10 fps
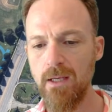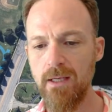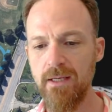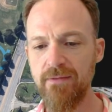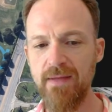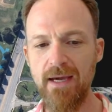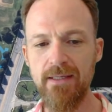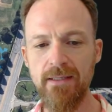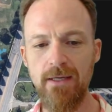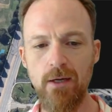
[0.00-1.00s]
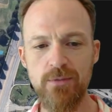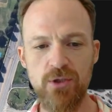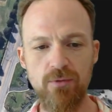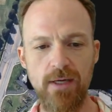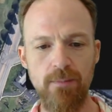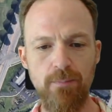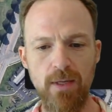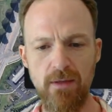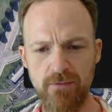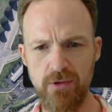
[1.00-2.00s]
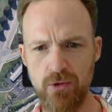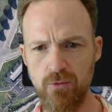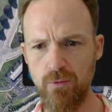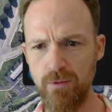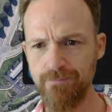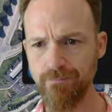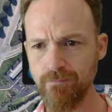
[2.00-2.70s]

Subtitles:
Hit that, and now I'm straight above the school.